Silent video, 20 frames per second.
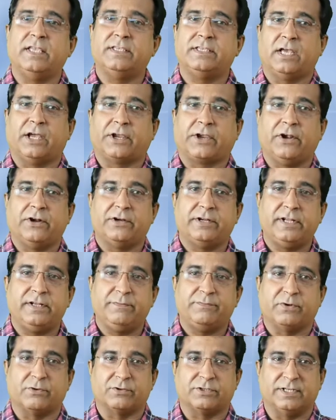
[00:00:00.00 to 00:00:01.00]
has occurred
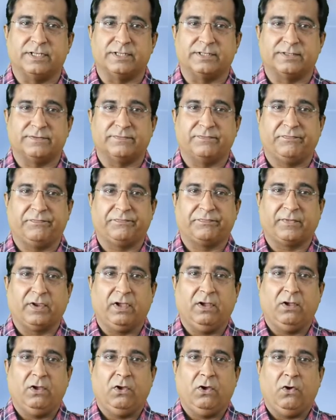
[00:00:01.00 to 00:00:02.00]
in process.
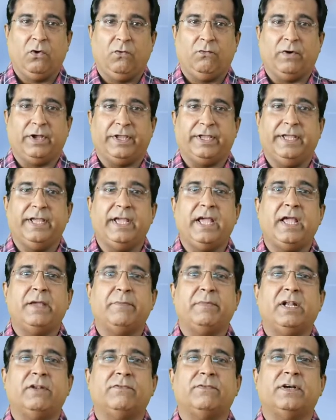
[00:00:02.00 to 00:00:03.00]
Why
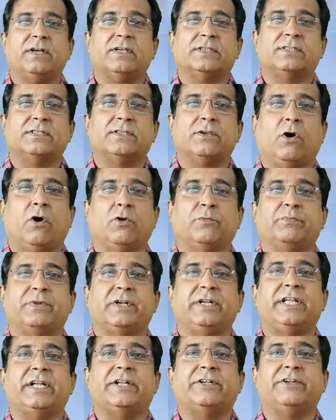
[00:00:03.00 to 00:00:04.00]
AIML works on
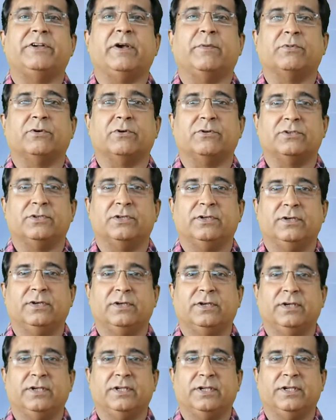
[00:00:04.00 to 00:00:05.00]
predictive approach?
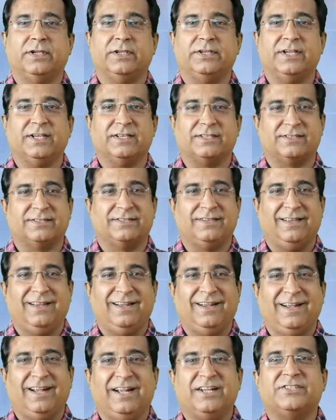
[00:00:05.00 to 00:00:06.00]
Yes,
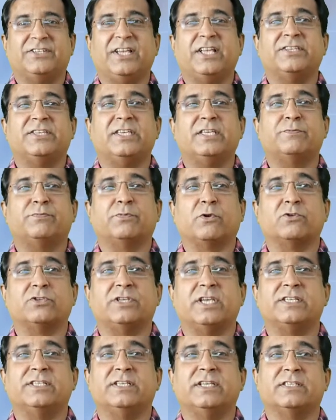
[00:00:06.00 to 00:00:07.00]
it senses
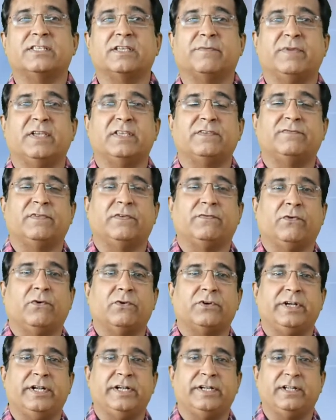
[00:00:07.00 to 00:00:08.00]
process disturbance
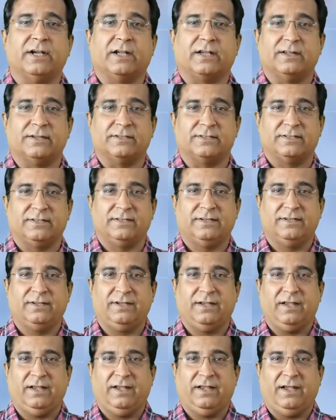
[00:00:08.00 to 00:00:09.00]
before it occurs
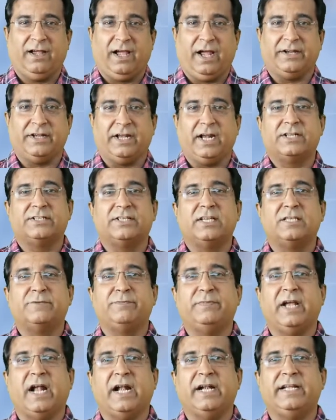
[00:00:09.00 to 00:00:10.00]
and
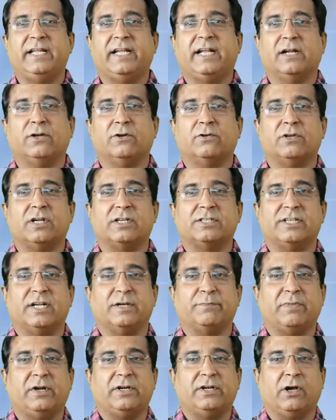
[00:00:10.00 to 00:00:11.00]
adjusts PID controller
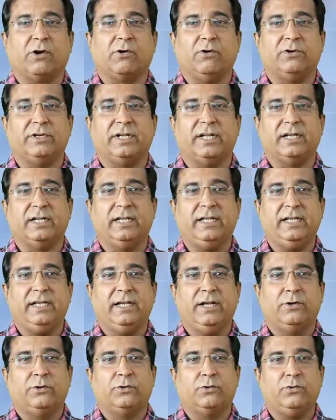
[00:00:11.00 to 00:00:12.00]
setpoint
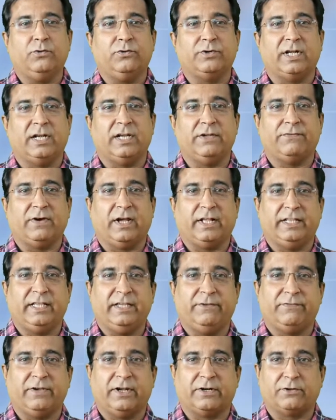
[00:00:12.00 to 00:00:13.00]
accordingly to nullify
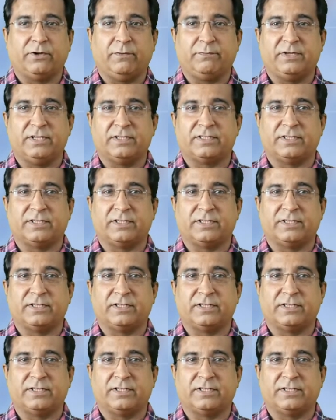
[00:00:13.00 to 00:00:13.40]
the effect of